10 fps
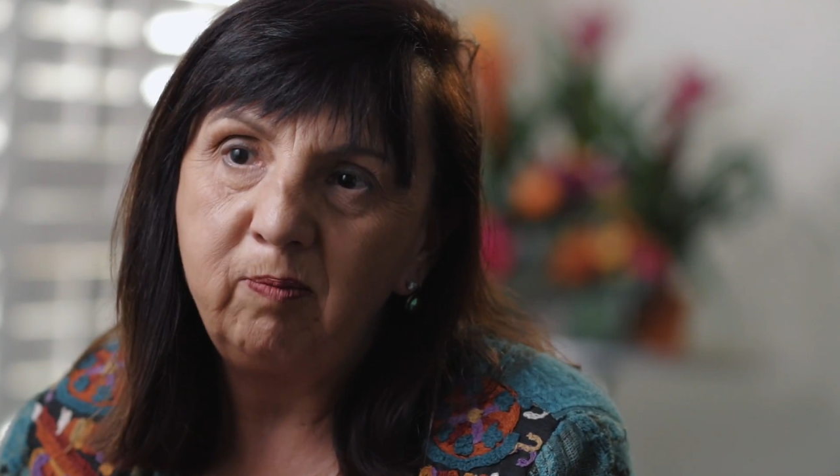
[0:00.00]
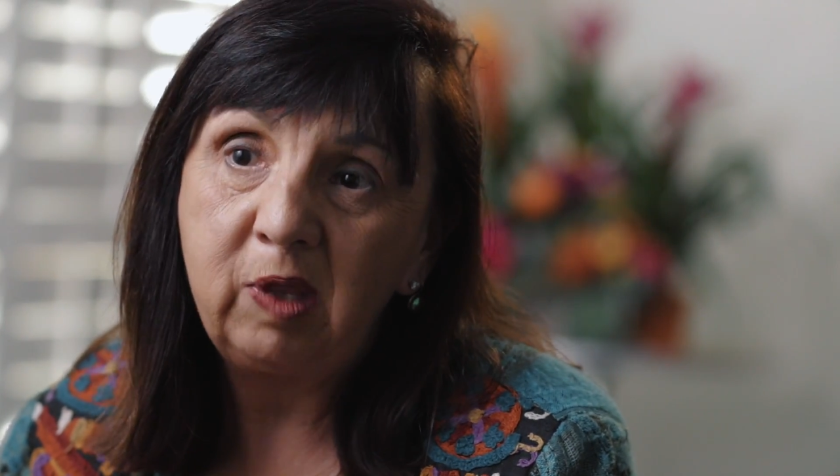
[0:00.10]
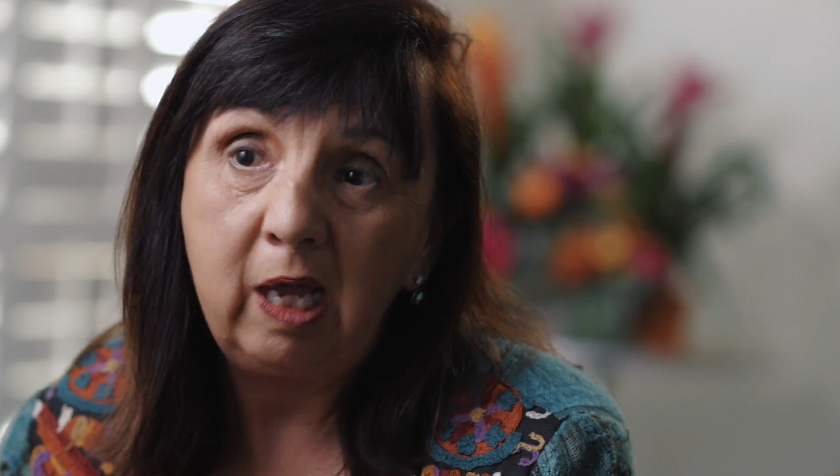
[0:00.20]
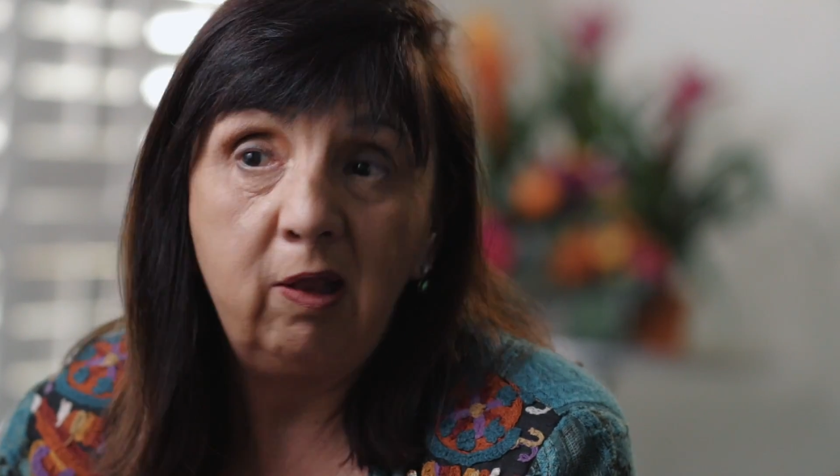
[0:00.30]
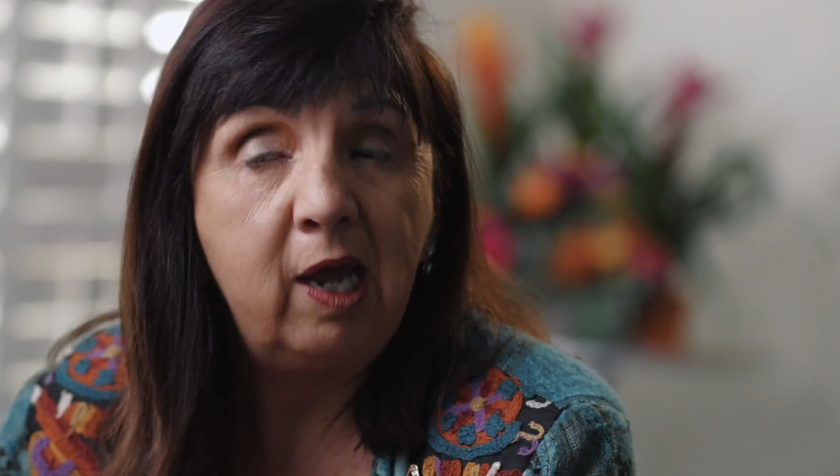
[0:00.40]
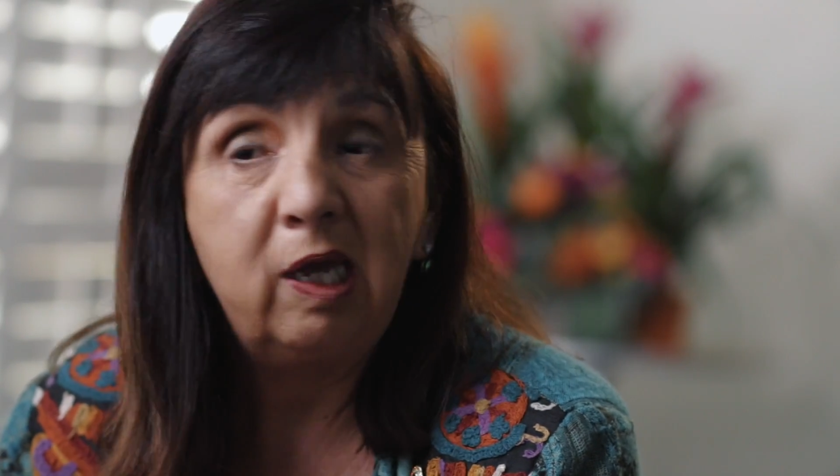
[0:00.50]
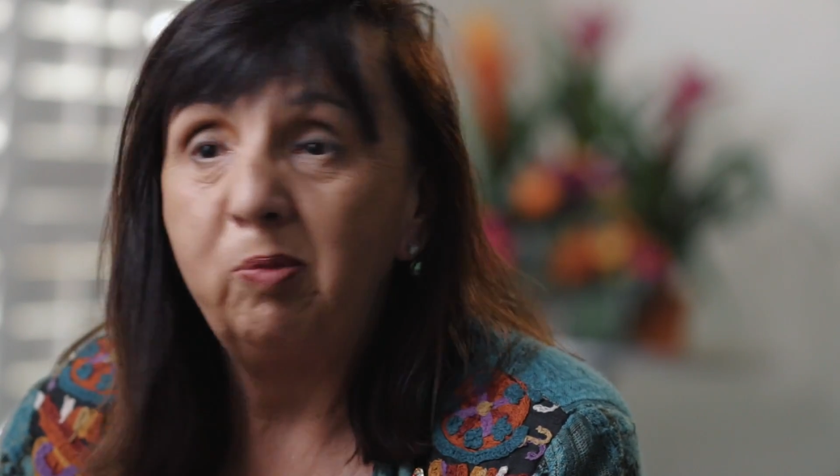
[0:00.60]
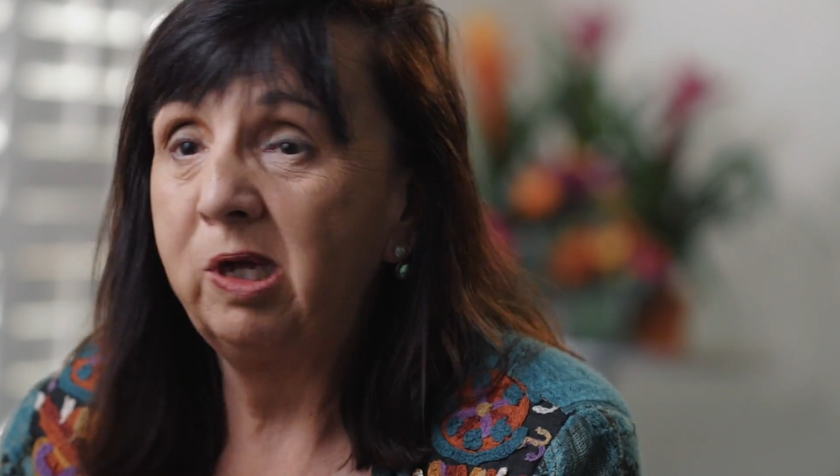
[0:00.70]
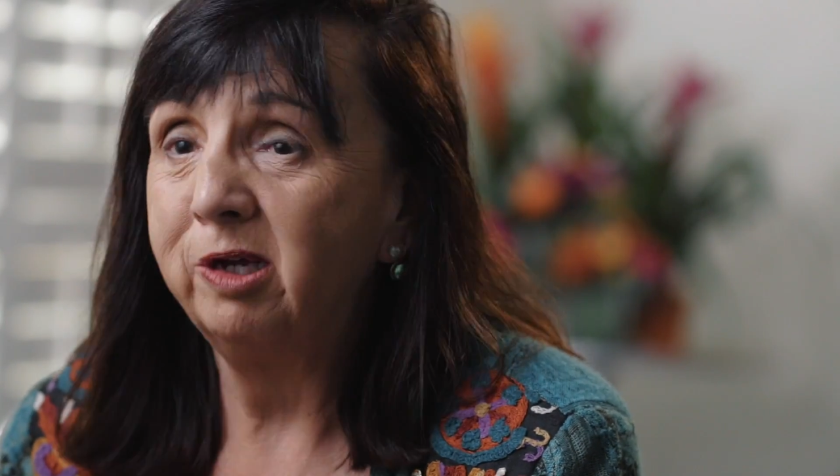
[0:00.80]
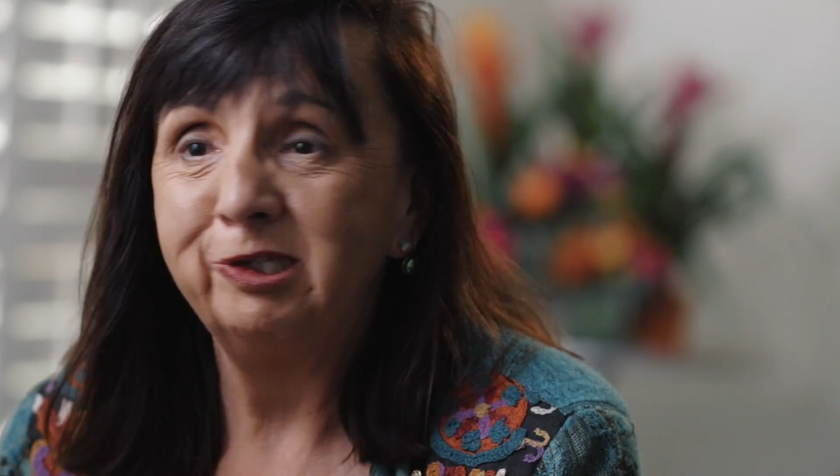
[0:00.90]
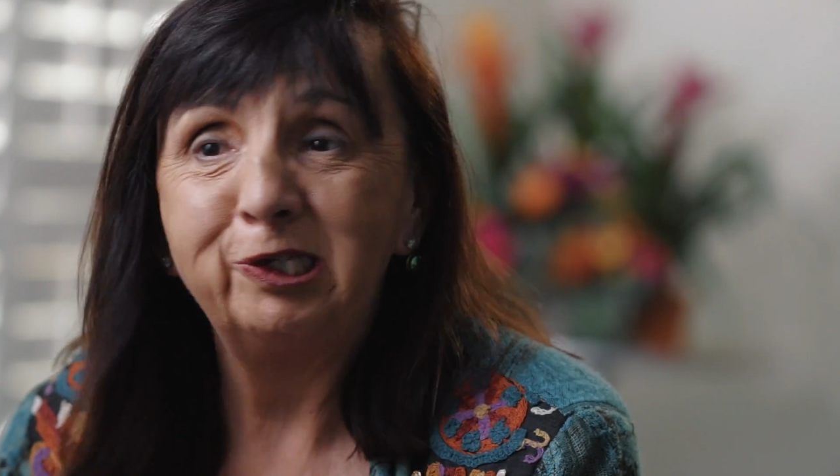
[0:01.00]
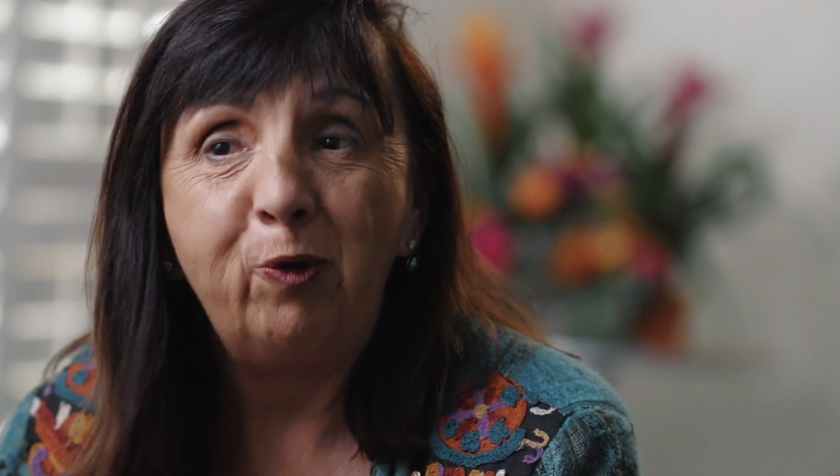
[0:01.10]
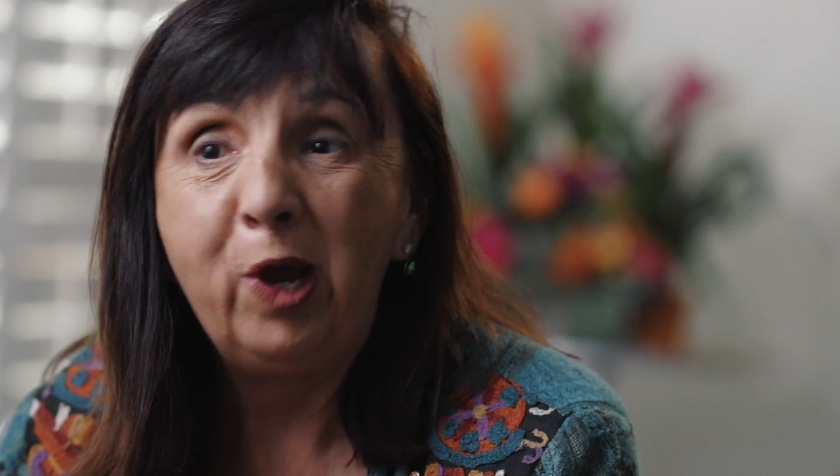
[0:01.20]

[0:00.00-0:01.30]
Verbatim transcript: they like it because it's